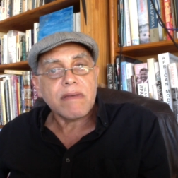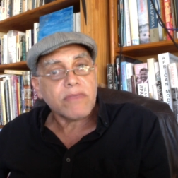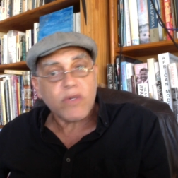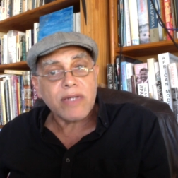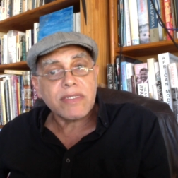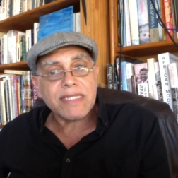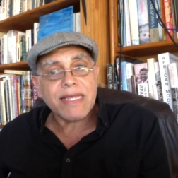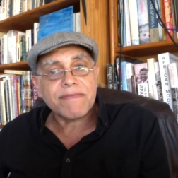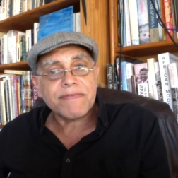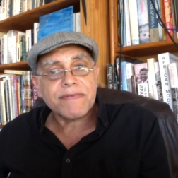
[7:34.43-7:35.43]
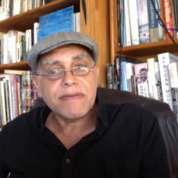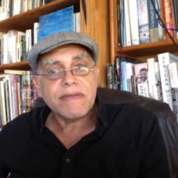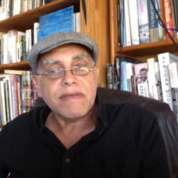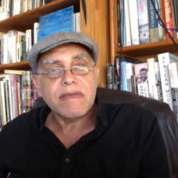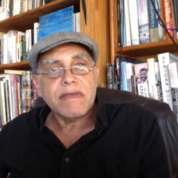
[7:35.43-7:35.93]
throughout his life
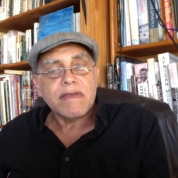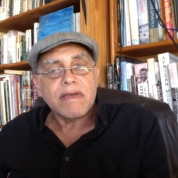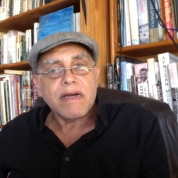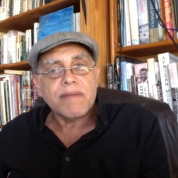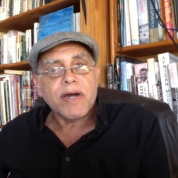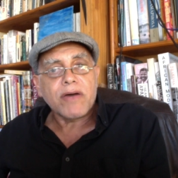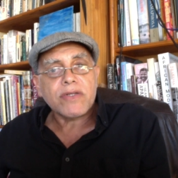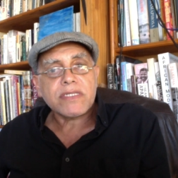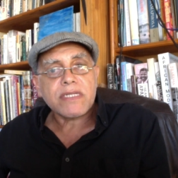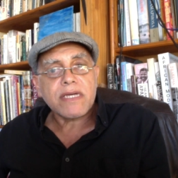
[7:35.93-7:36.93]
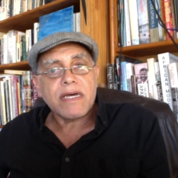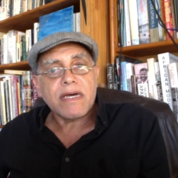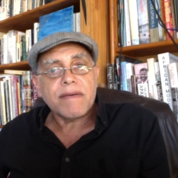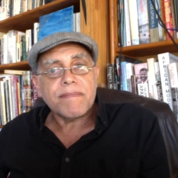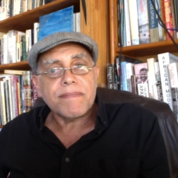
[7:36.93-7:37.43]
about the